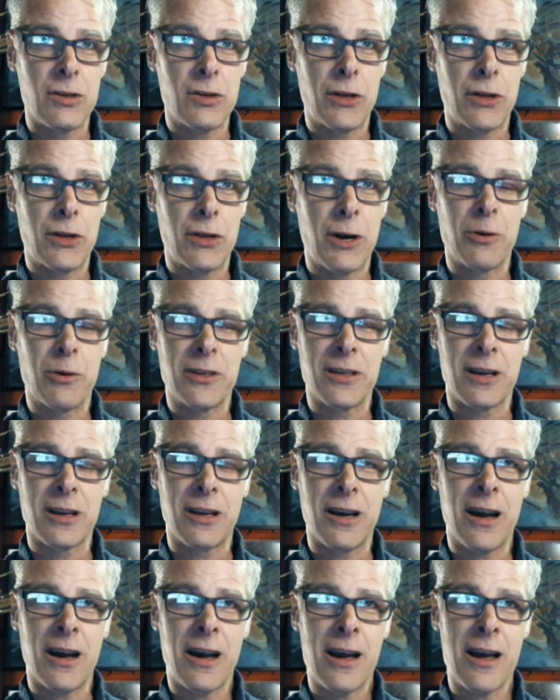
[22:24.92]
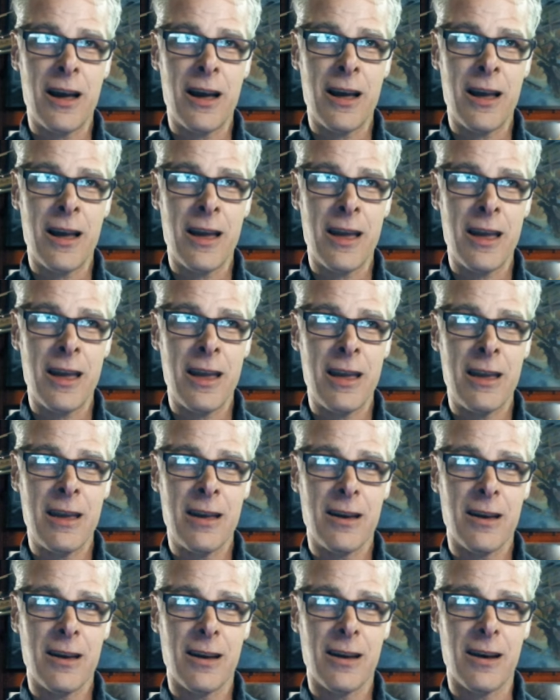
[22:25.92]
There was a guy,
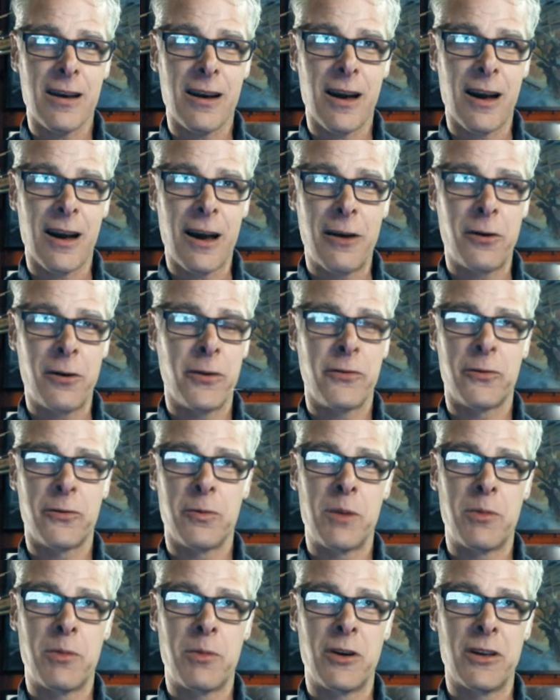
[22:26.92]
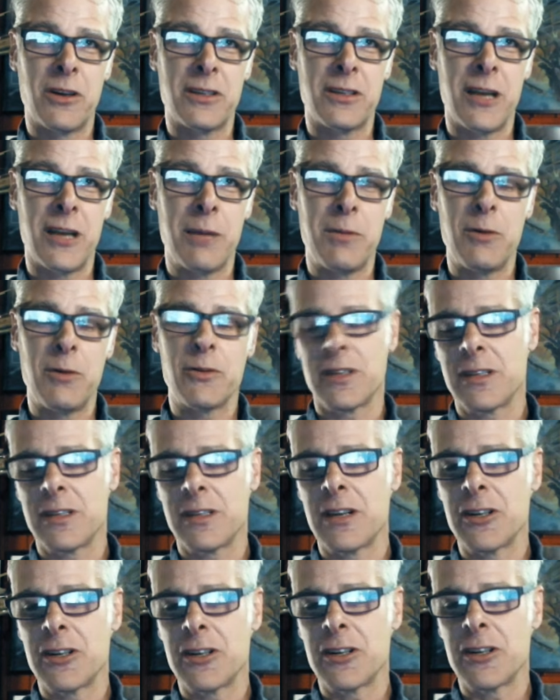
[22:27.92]
I don't even remember his name. He was
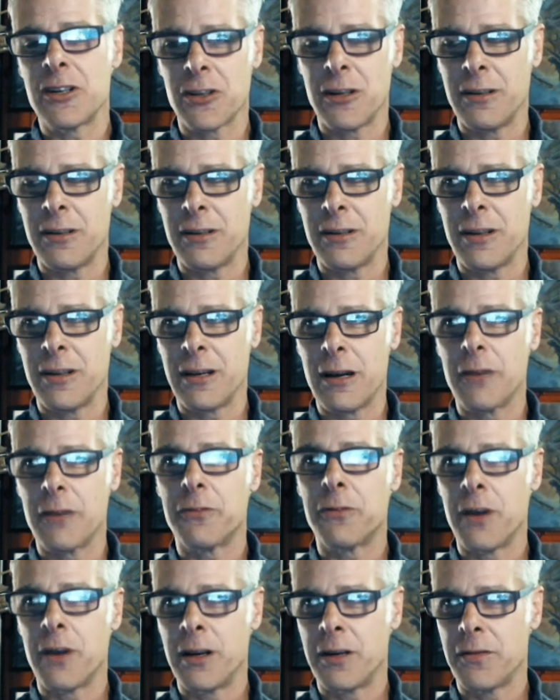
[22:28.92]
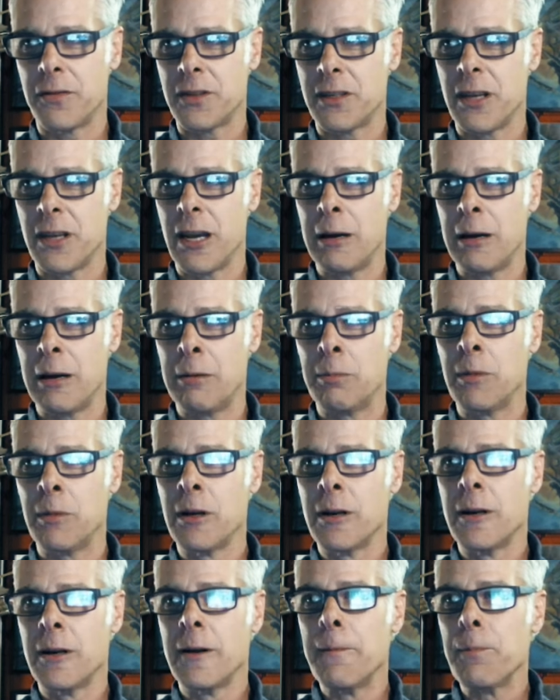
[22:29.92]
essentially like a friend of Sam,
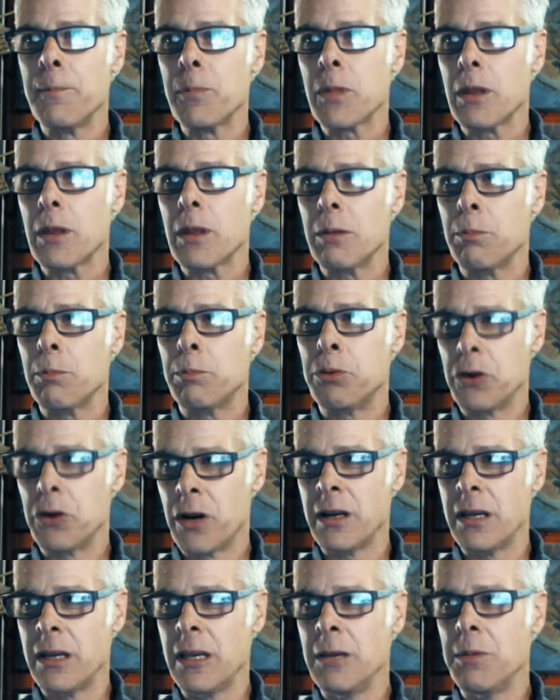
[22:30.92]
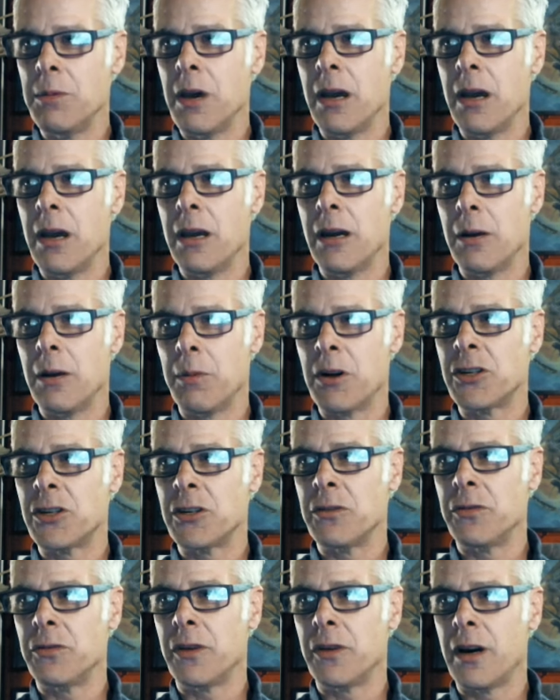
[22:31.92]
put on eBay a bunch
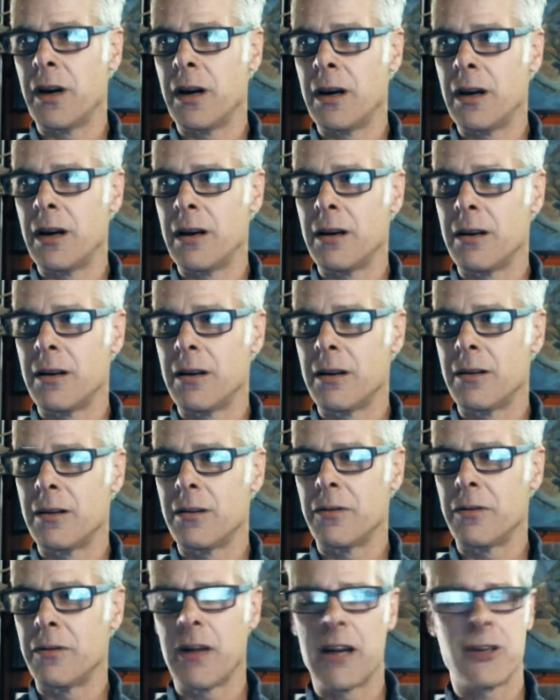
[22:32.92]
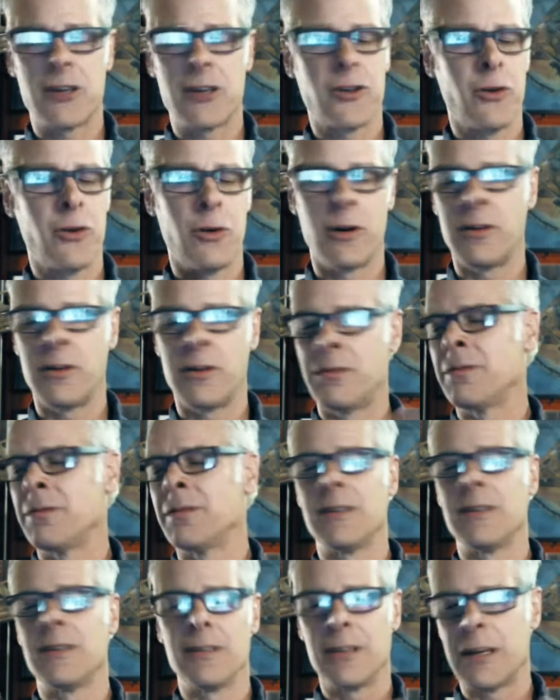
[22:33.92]
of Flash Gordon
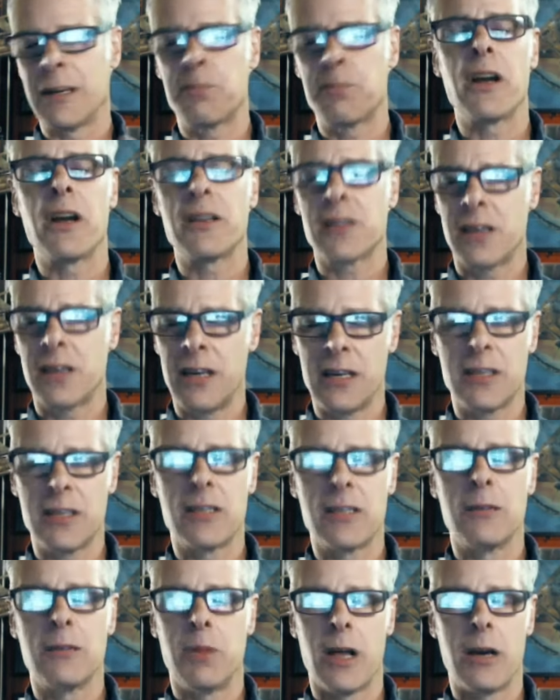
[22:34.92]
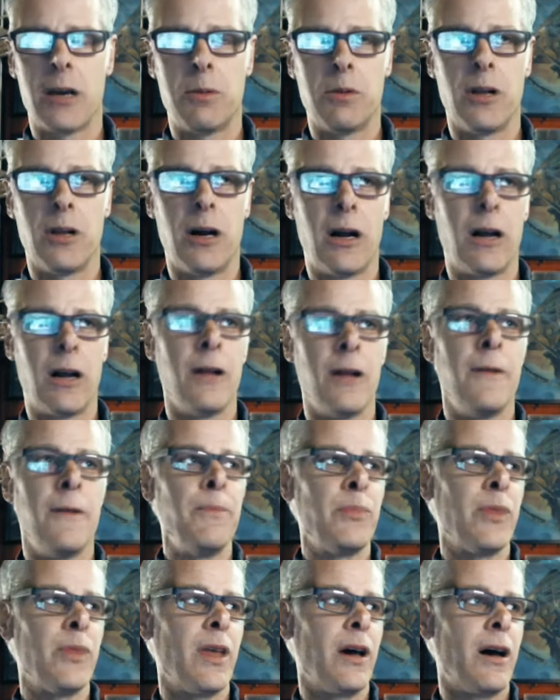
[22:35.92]
like press kits and blah blah
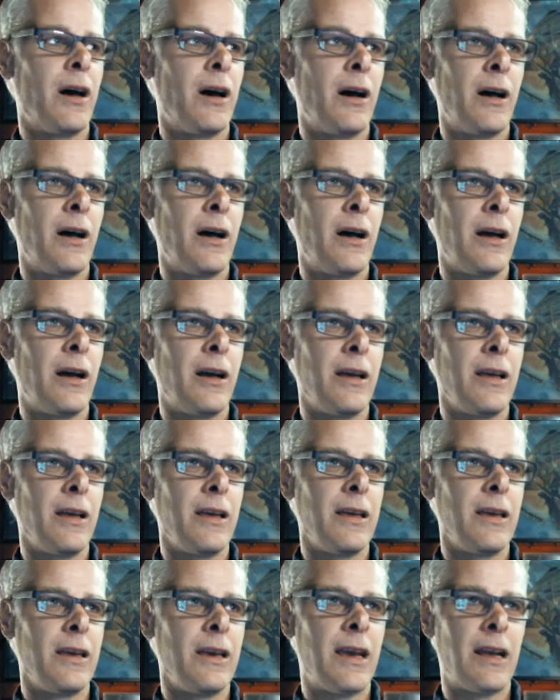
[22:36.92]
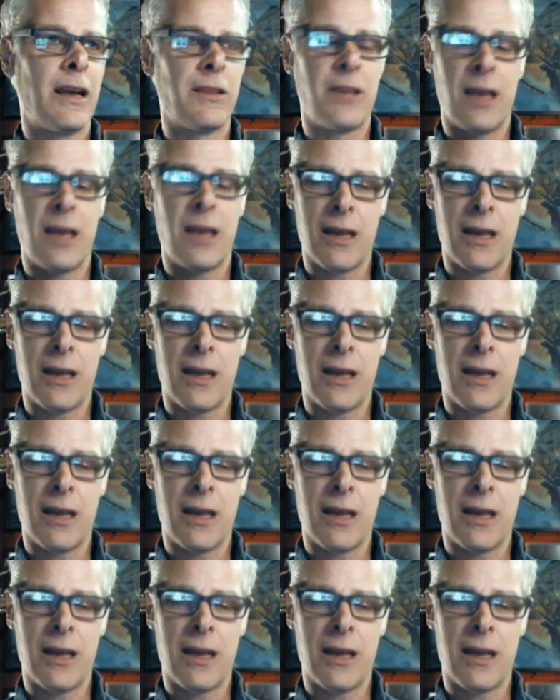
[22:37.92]
blah, and